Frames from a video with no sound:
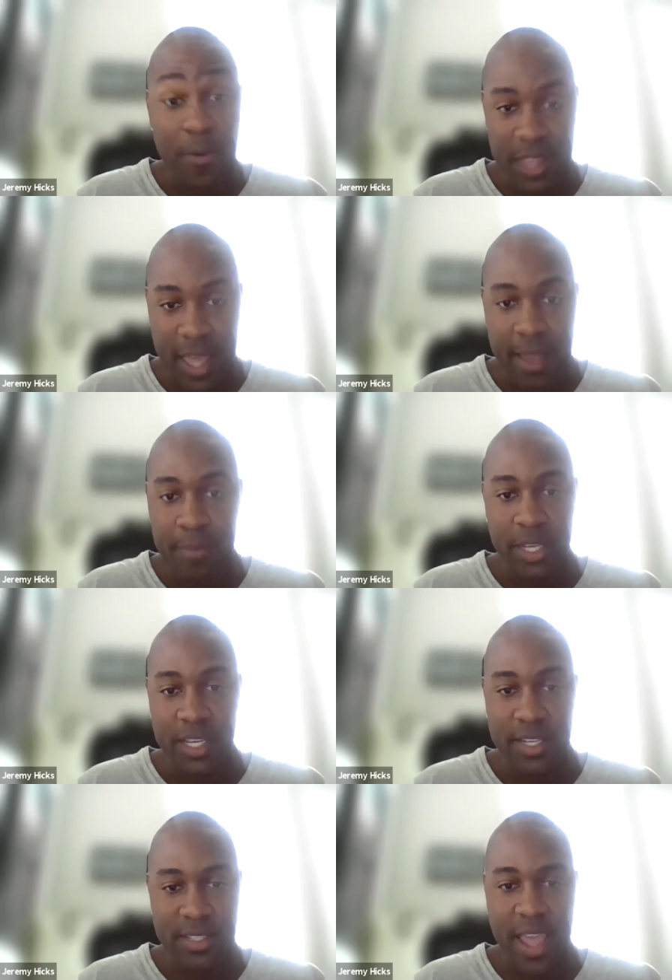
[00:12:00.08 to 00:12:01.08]
with that,
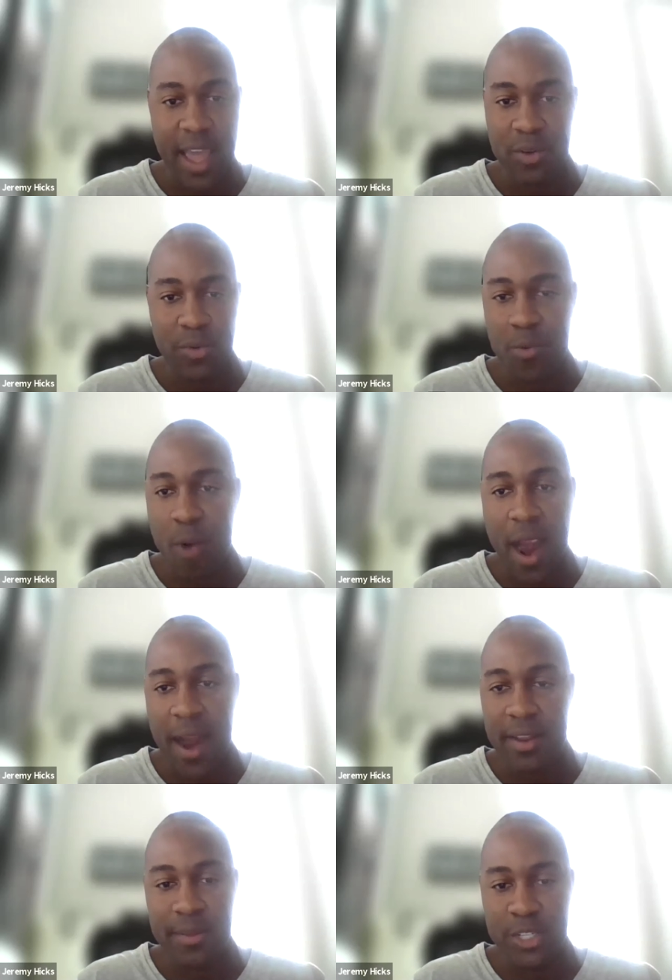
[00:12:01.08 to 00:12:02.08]
because he had to
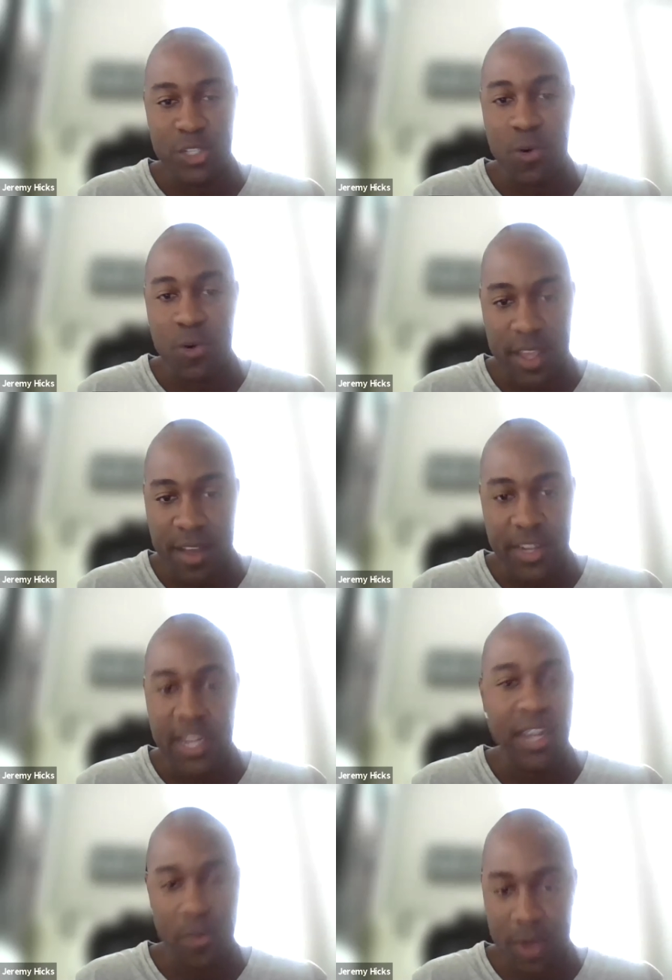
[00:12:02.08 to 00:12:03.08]
rewire the majority of it
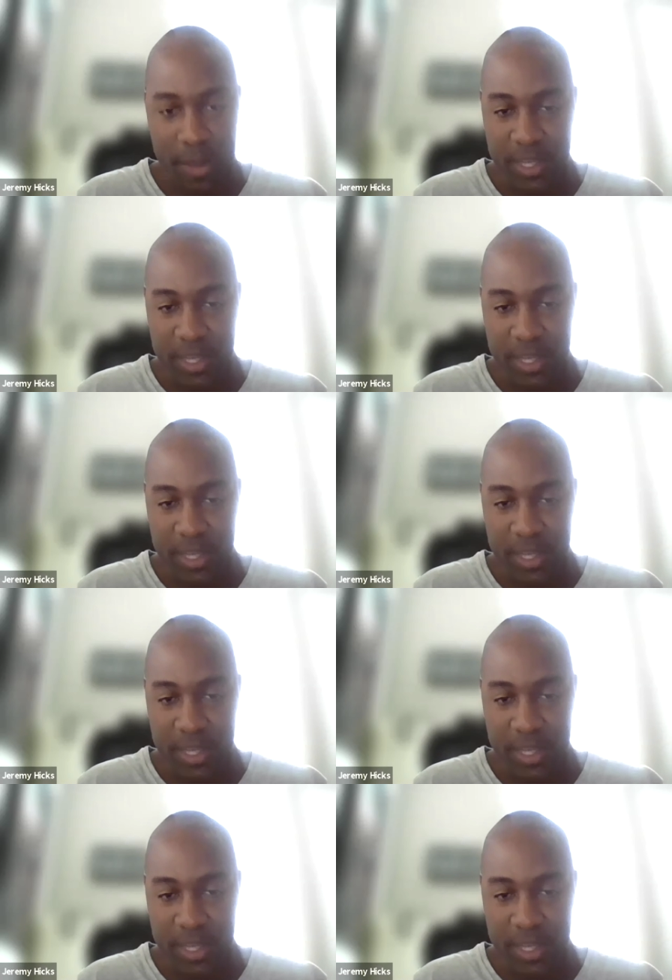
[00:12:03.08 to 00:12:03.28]
anyway,